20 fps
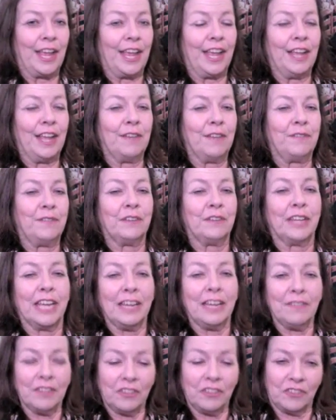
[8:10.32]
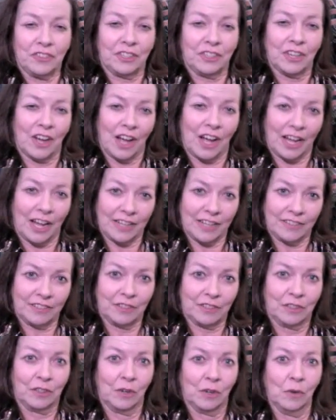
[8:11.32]
if you gave the gods
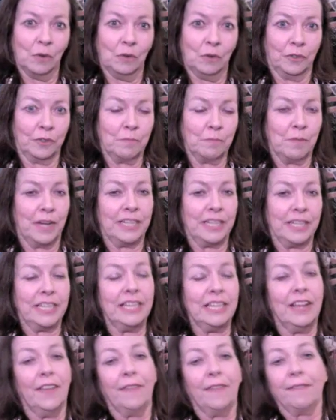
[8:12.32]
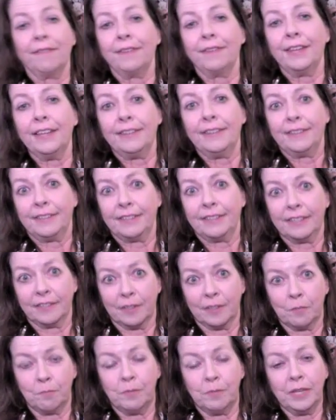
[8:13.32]
gold money, it
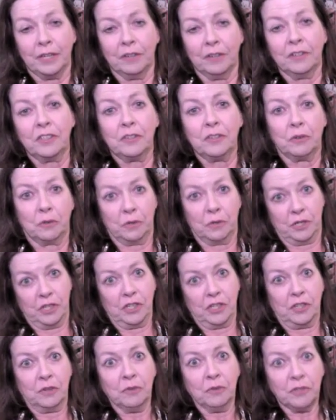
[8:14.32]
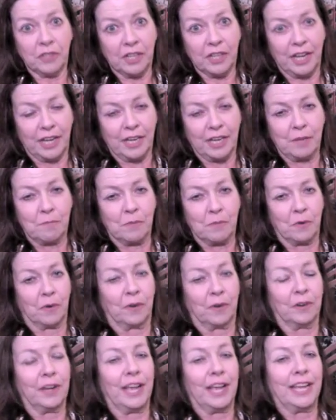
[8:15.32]
disappeared, you couldn't use it
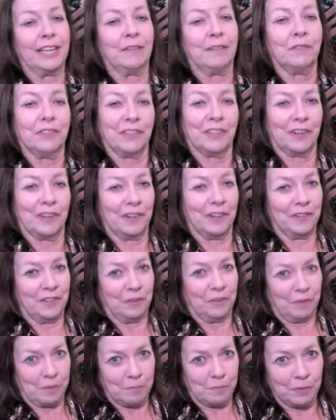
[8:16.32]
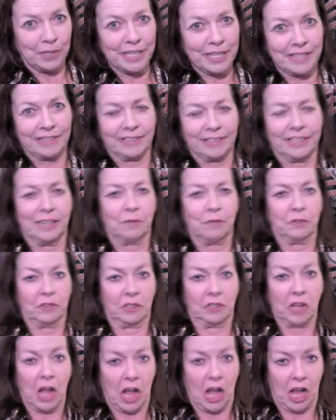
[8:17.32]
anymore, and it was hard to replace. It was
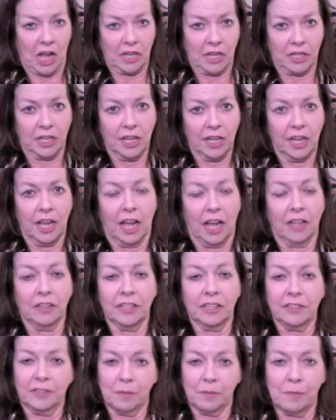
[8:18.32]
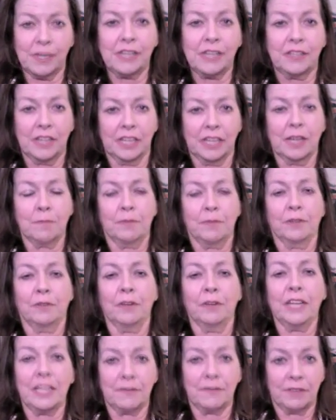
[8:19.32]
gone, unless somebody dug up the
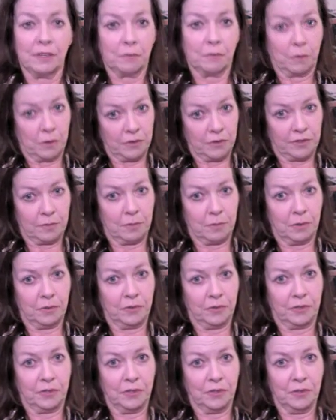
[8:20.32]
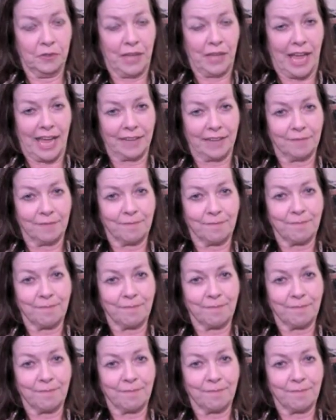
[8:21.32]
grave, and you weren't supposed to do that.